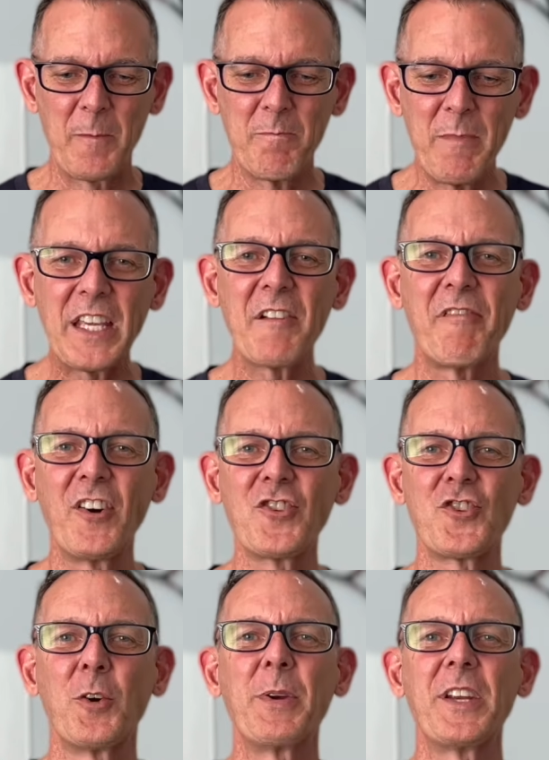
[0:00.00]
making
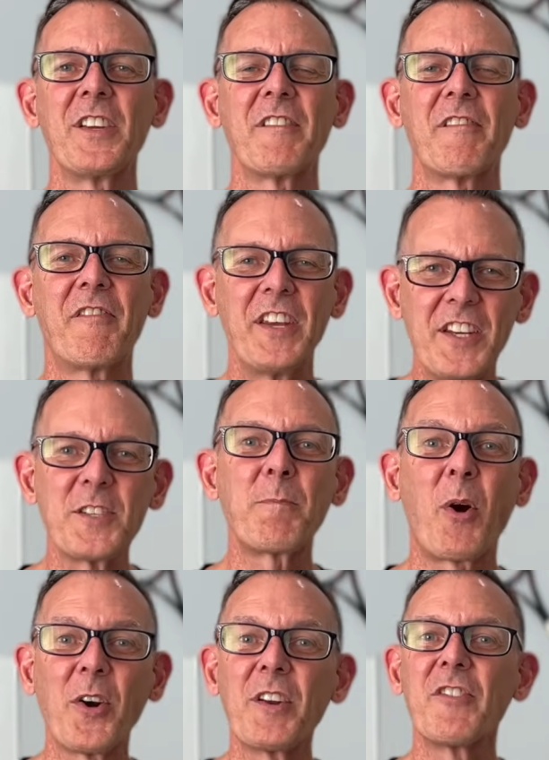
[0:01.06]
functional fitness
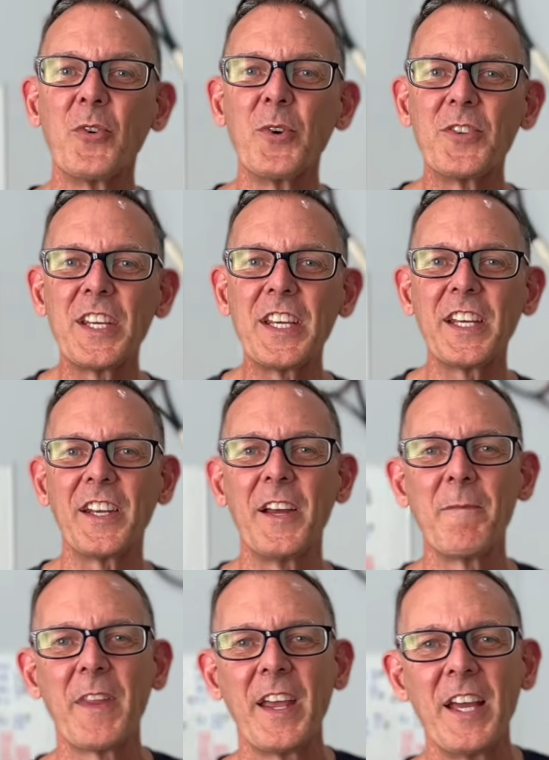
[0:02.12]
part of your routine,
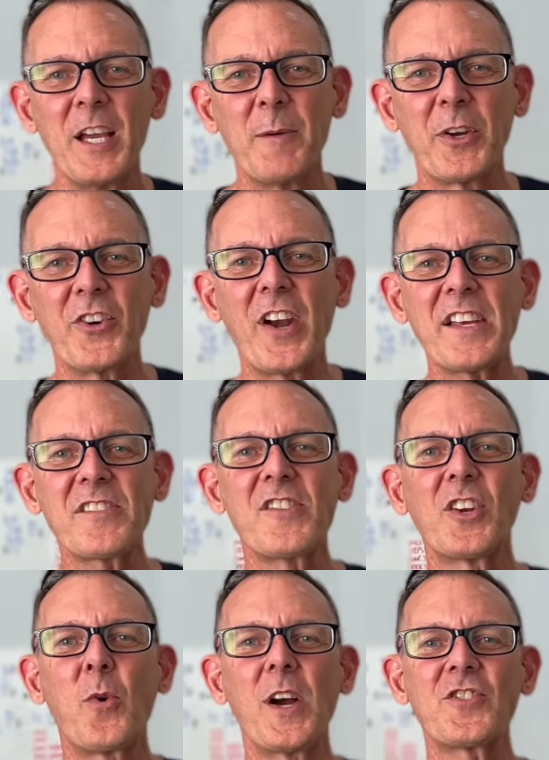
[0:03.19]
but you're asking
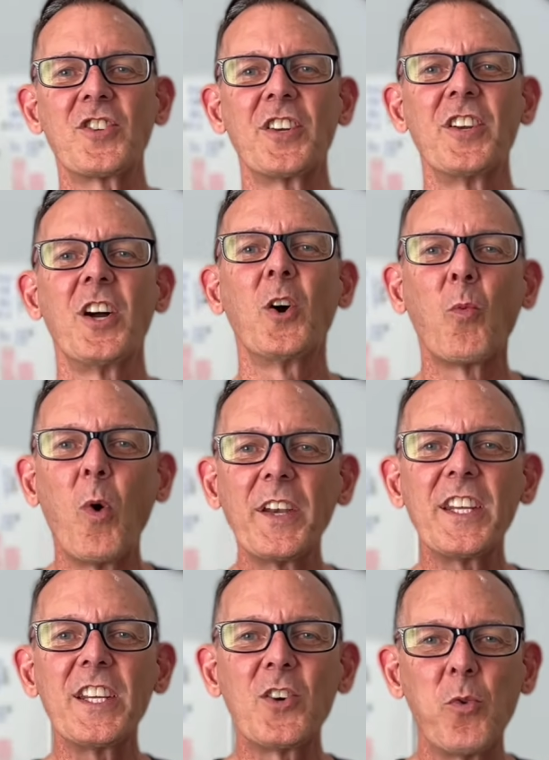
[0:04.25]
the question,
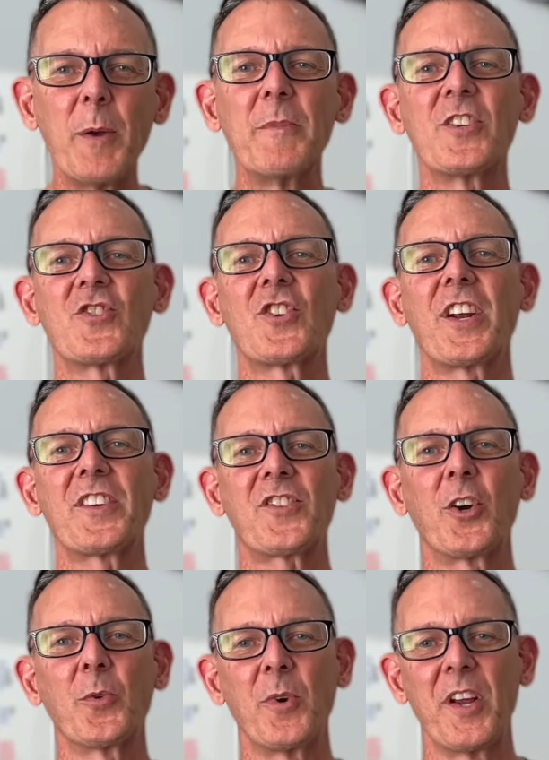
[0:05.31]
what equipment should I
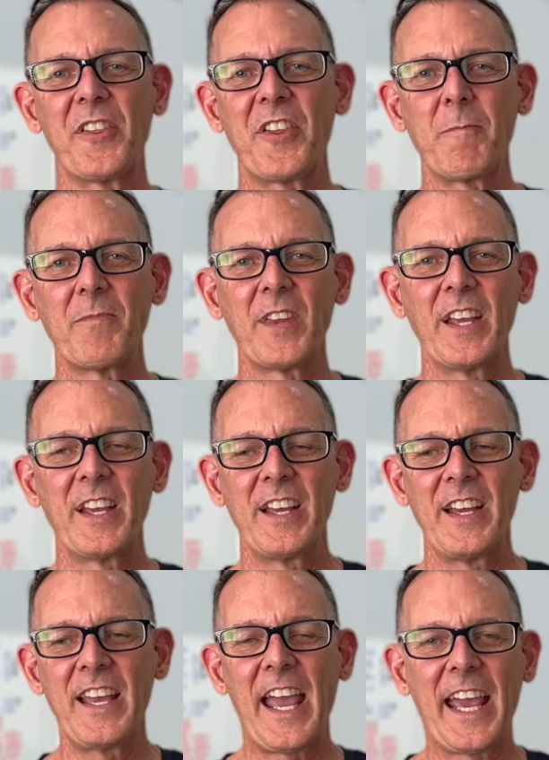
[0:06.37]
start with?
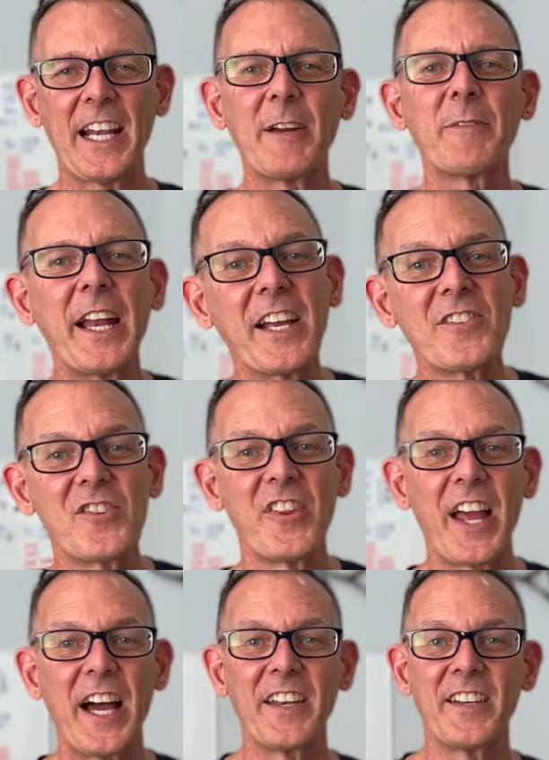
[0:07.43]
And I'm going to answer
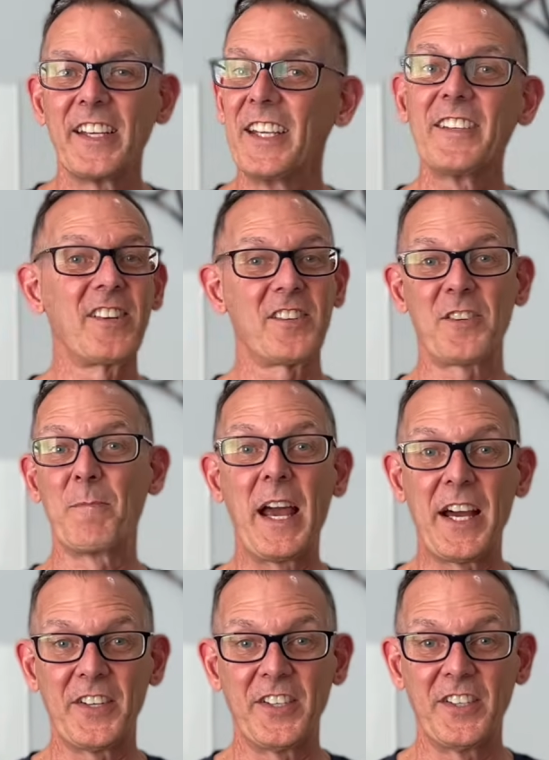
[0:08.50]
that, it doesn't
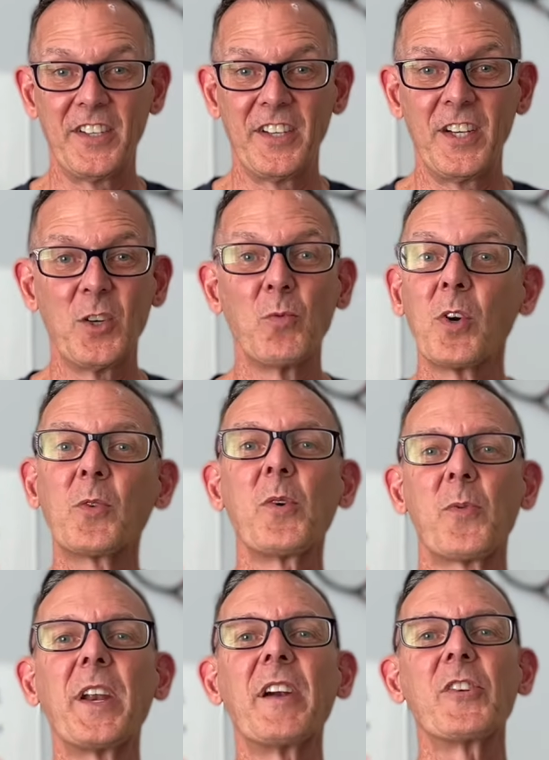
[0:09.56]
matter. Work with
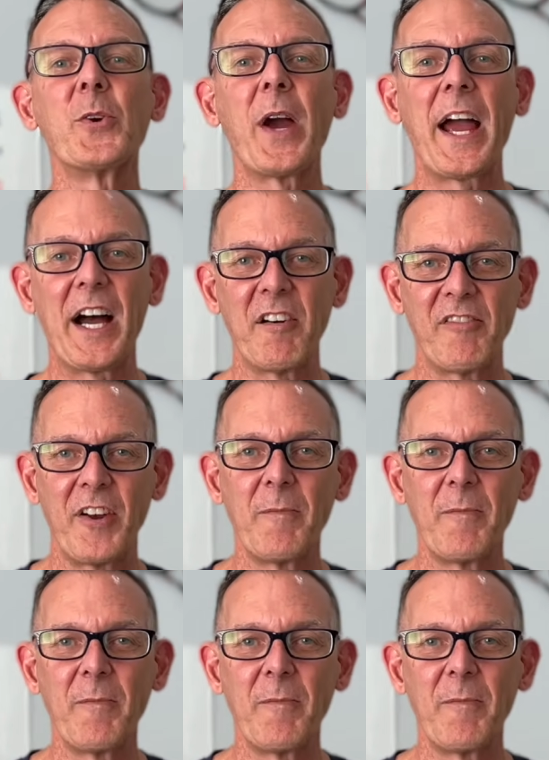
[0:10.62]
whatever you have.